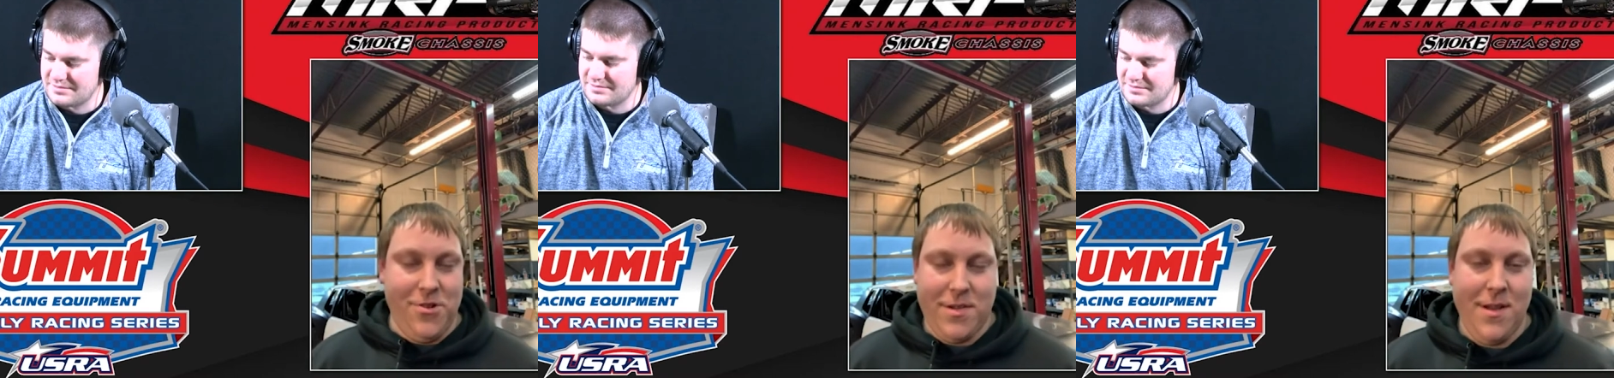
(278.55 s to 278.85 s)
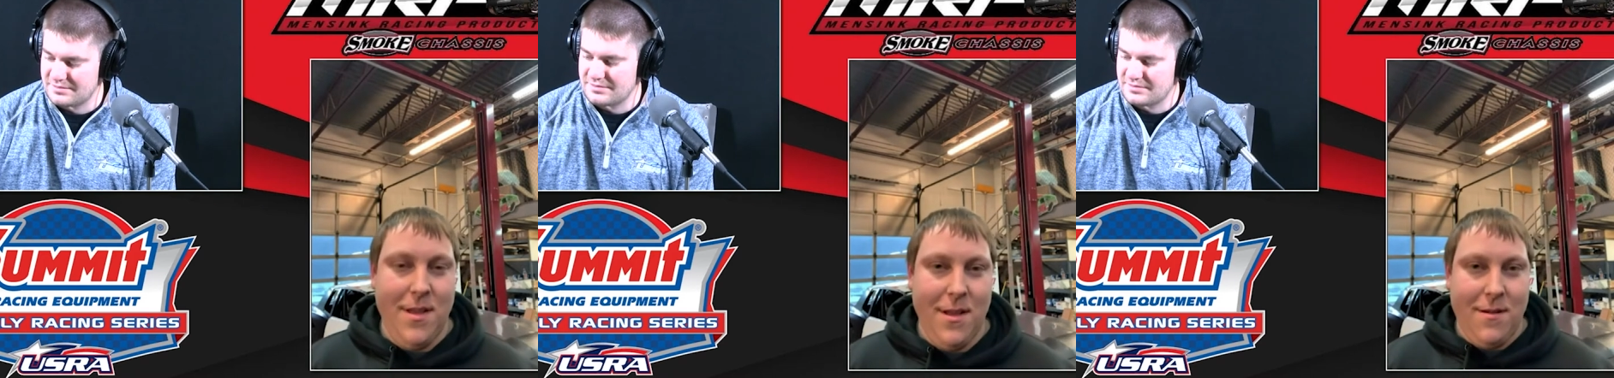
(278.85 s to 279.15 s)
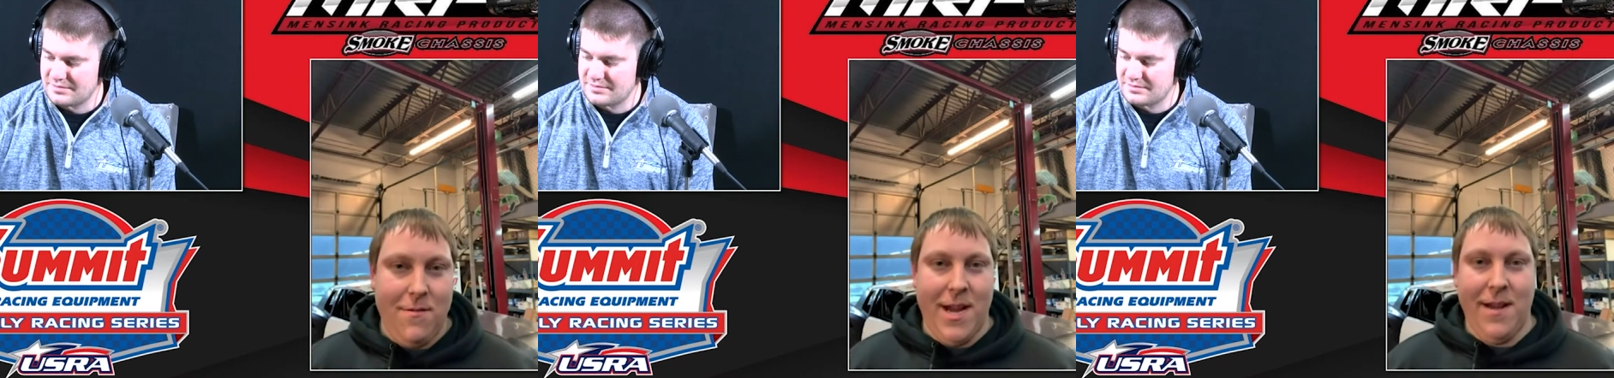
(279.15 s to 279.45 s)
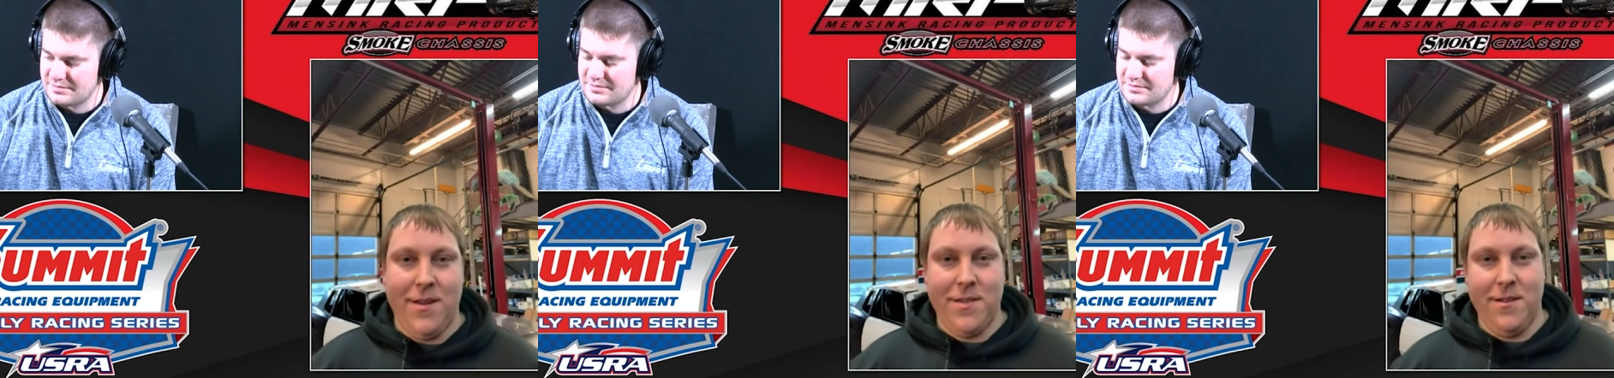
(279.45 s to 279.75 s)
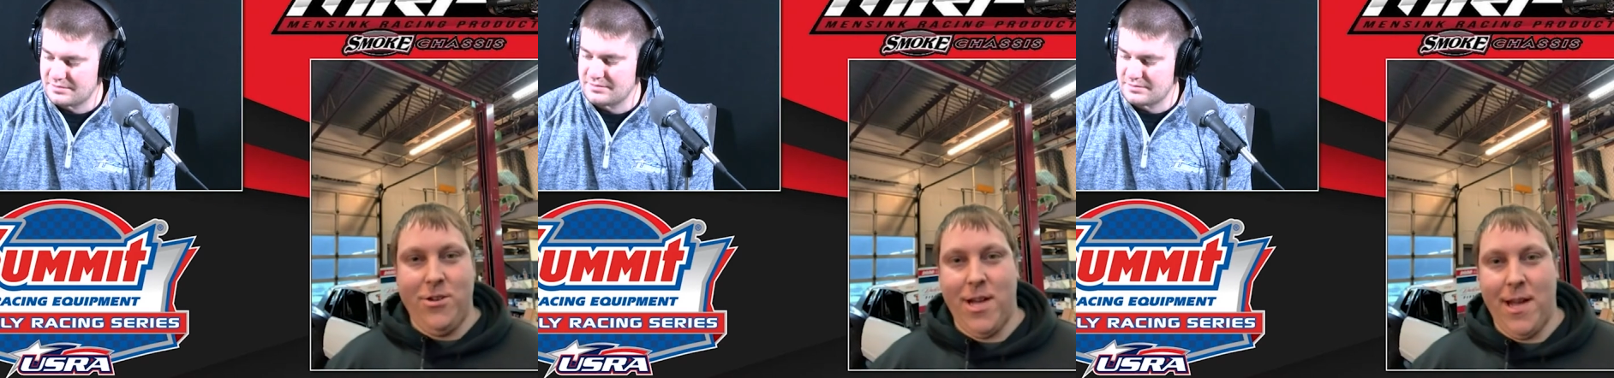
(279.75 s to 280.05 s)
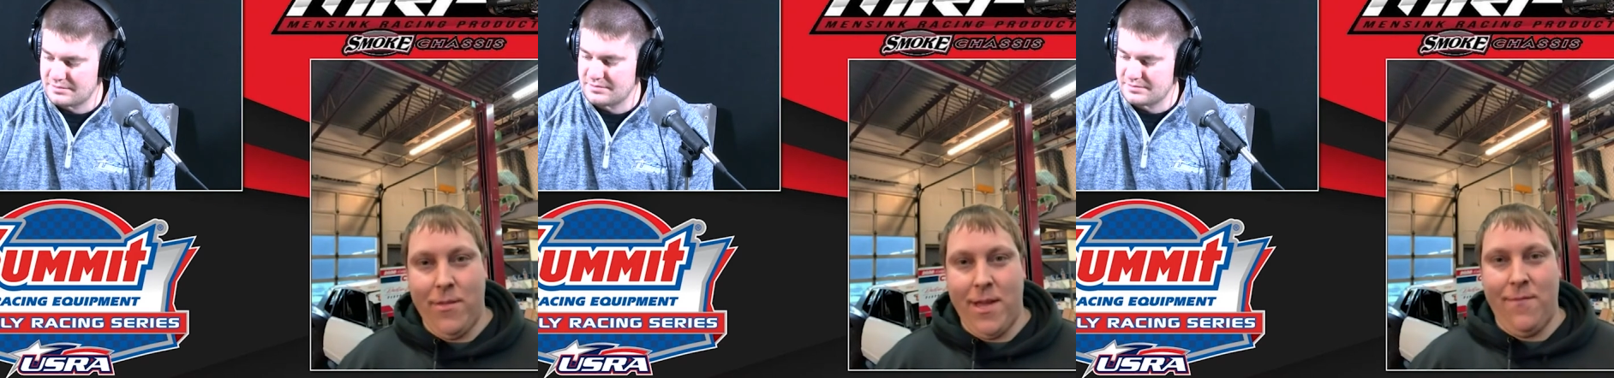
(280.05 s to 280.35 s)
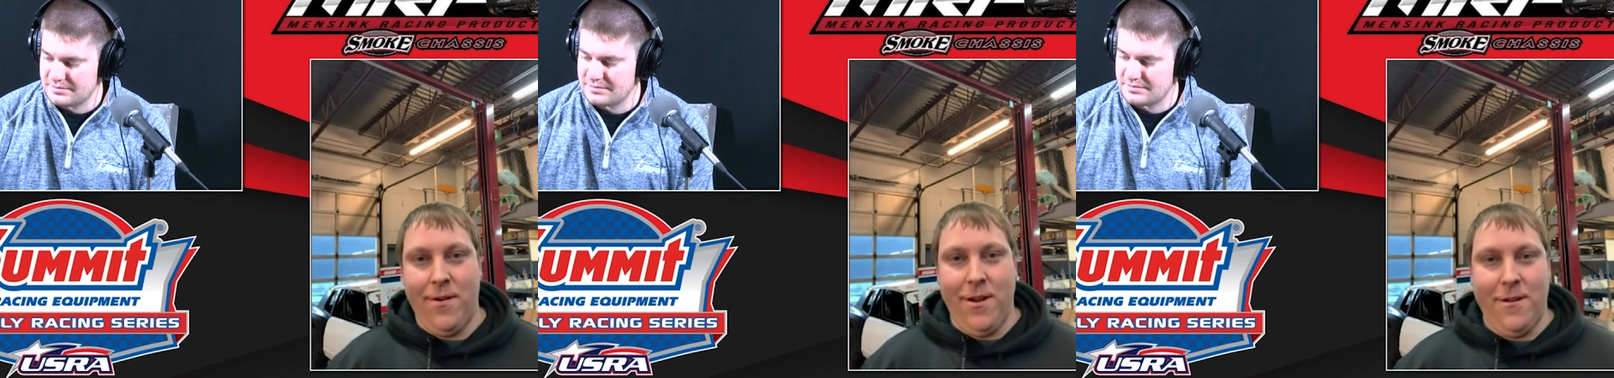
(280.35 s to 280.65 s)
Speaker 1: Just Ryan does a good job on that
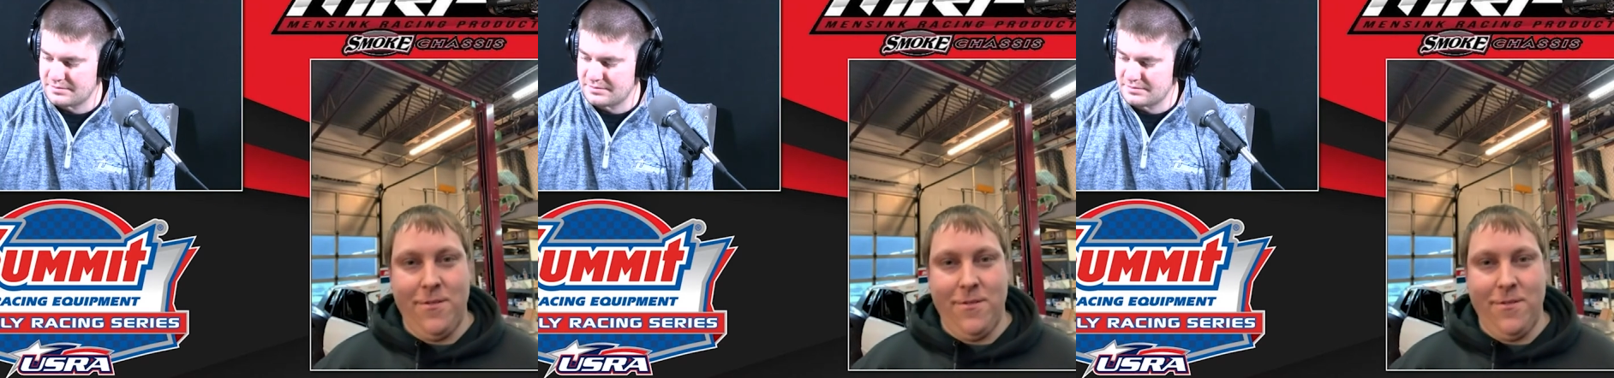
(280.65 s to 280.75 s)
every year.